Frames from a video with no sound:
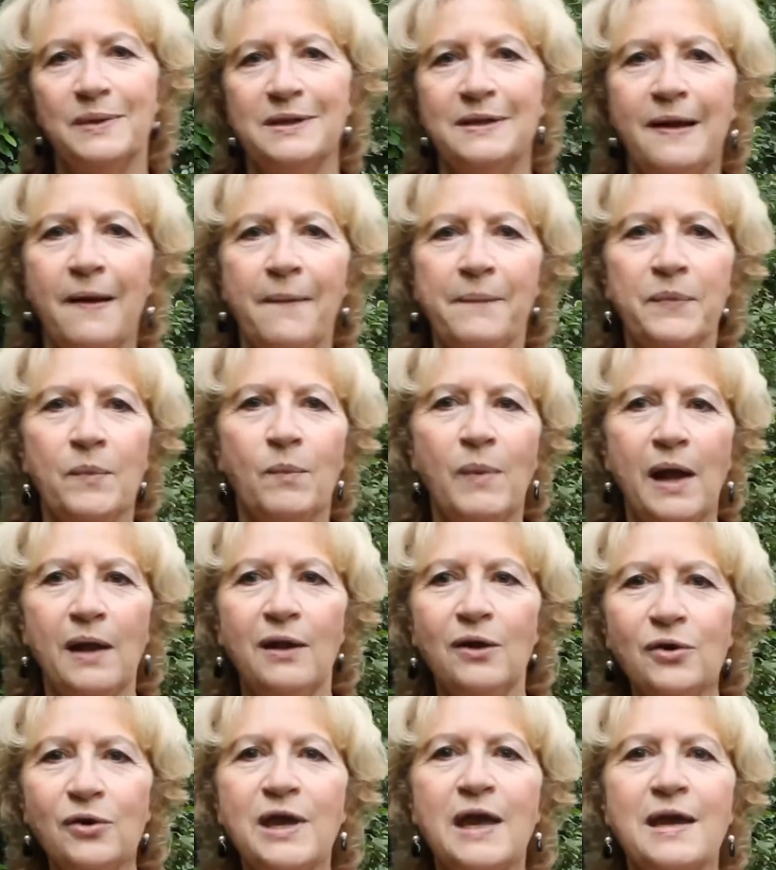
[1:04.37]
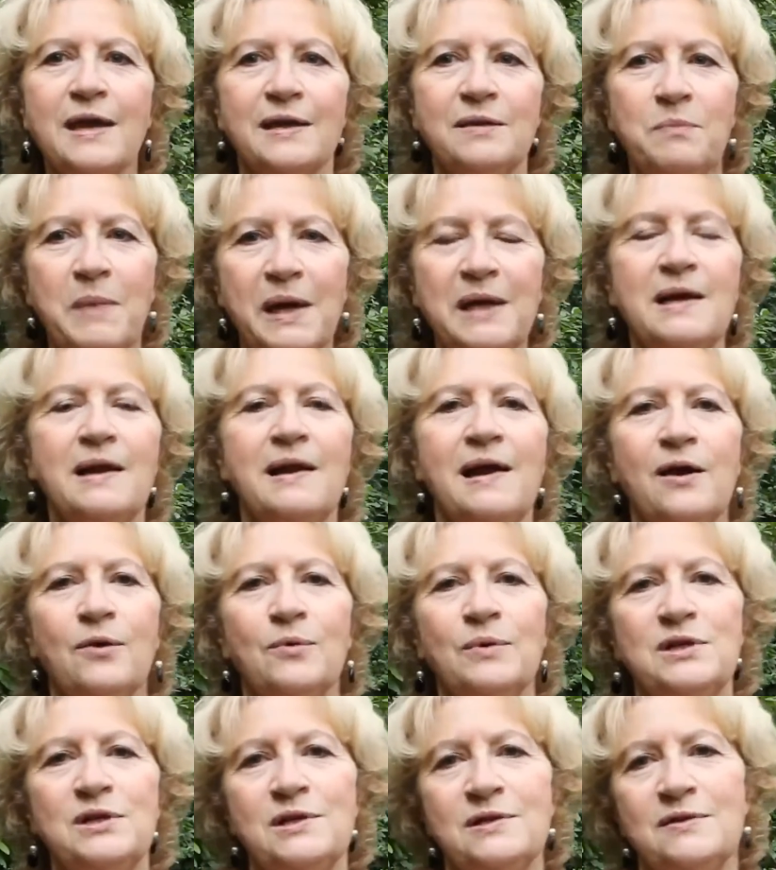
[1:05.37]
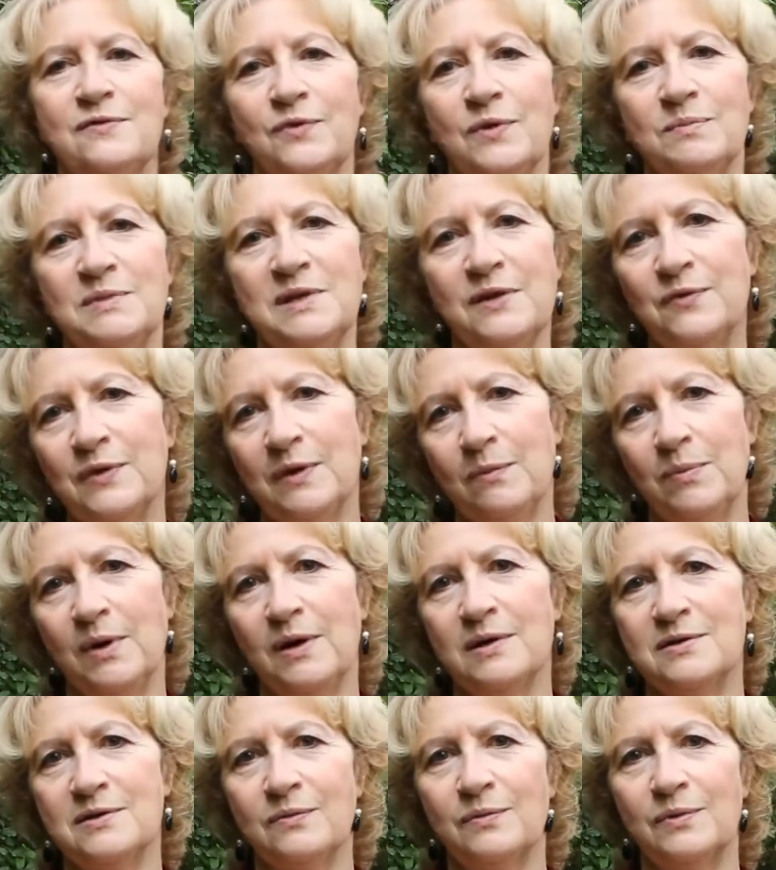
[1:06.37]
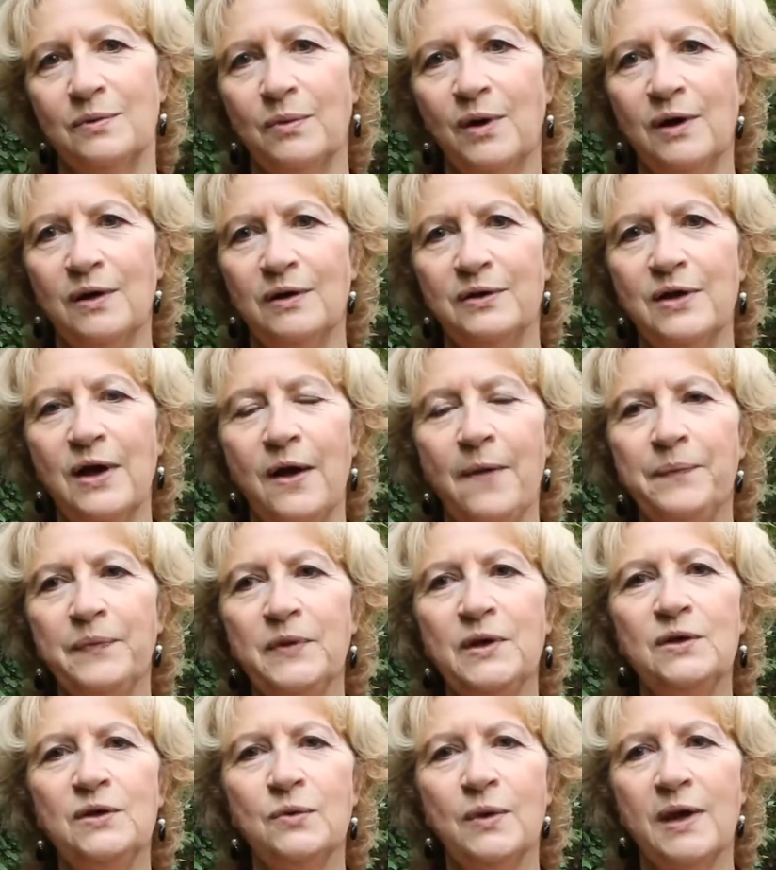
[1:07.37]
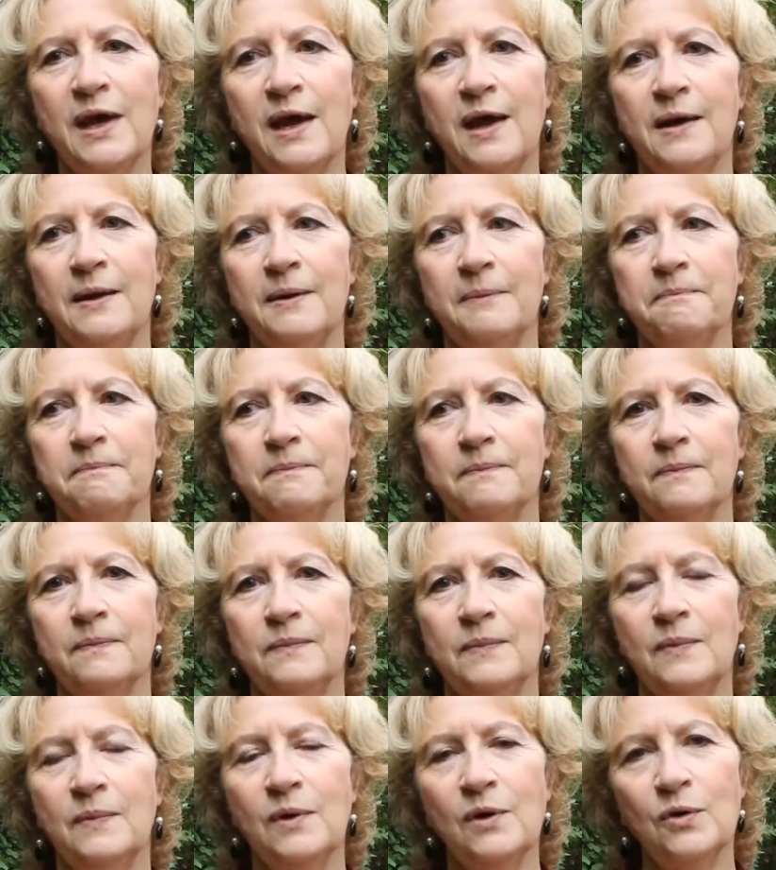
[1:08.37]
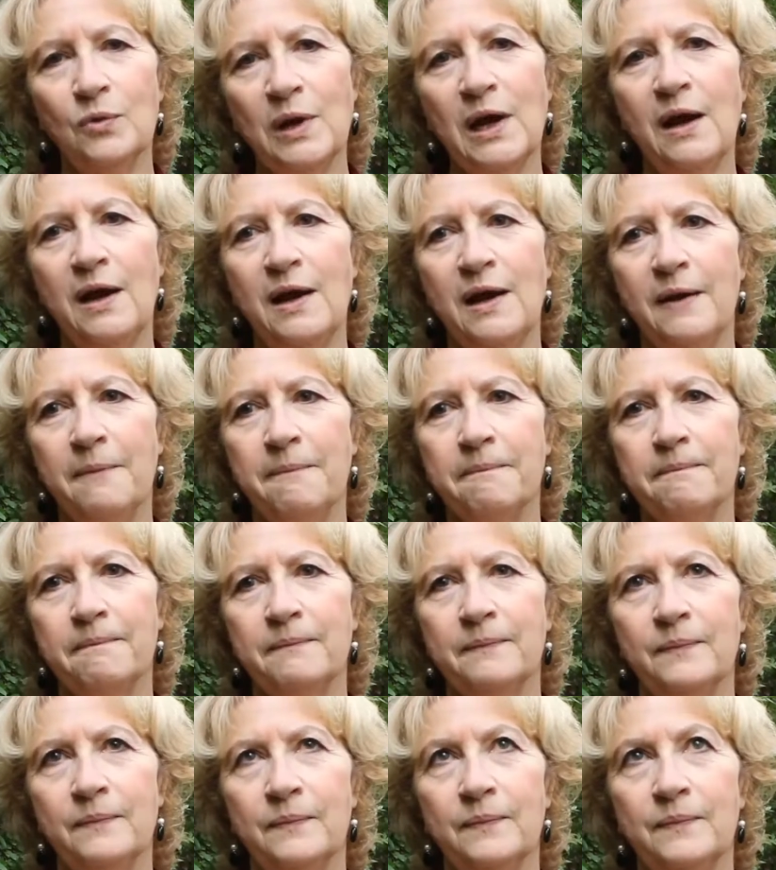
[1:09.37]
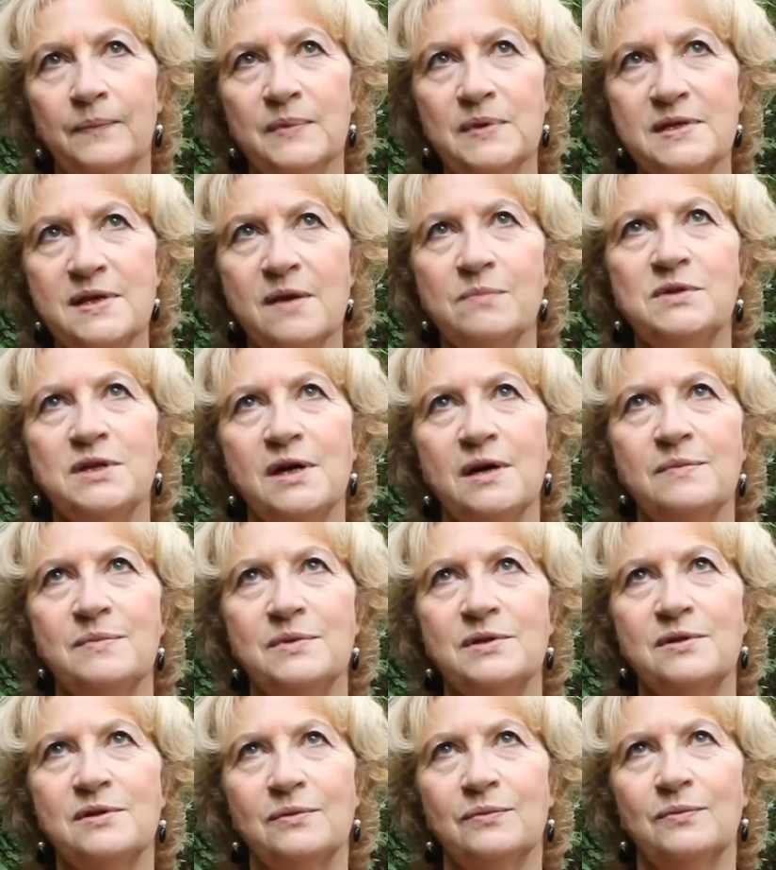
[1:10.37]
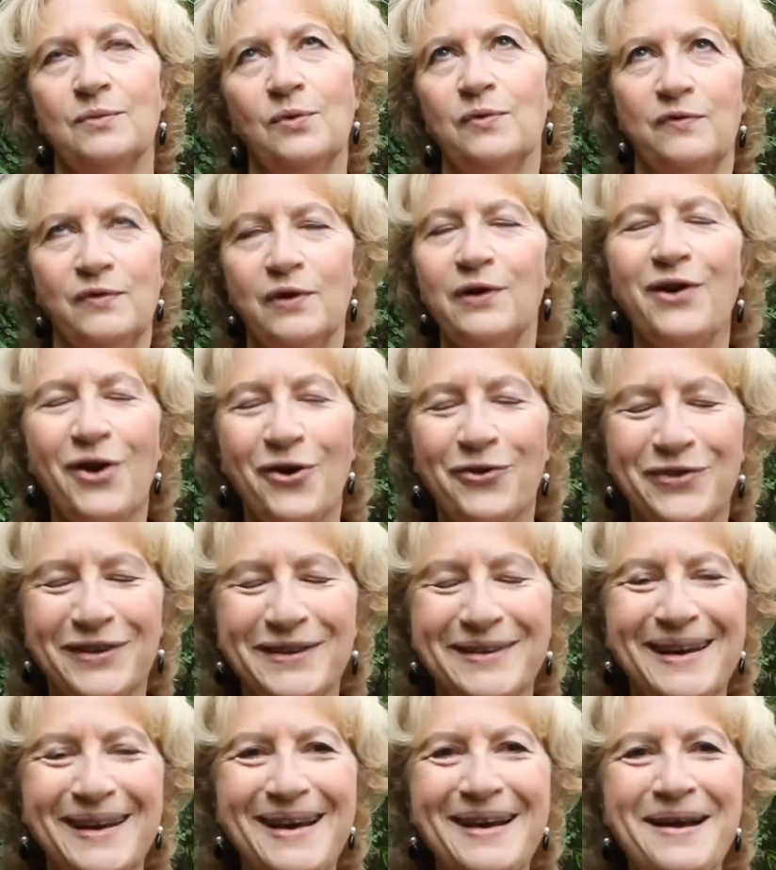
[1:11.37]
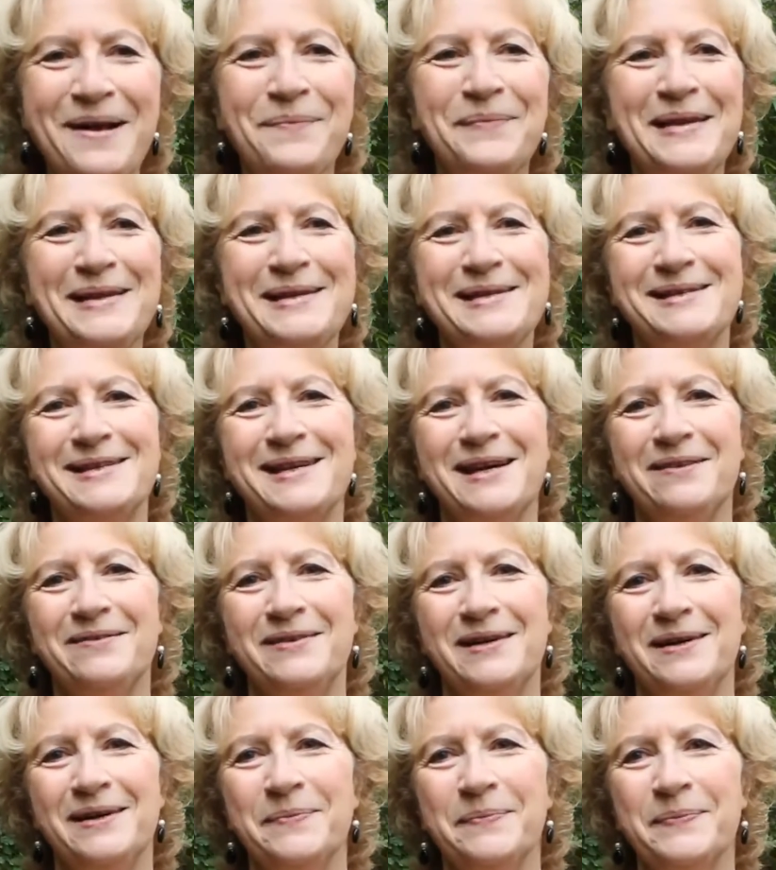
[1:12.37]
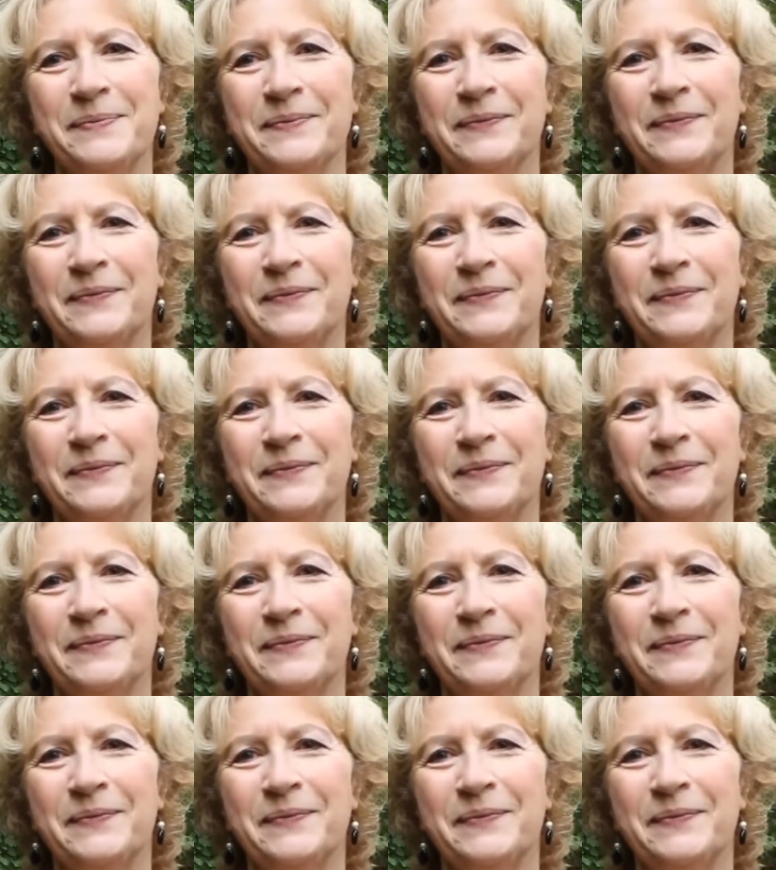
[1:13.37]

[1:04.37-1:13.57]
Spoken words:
but by looking at many languages from different parts of the world, you can really sometimes, or very often, discover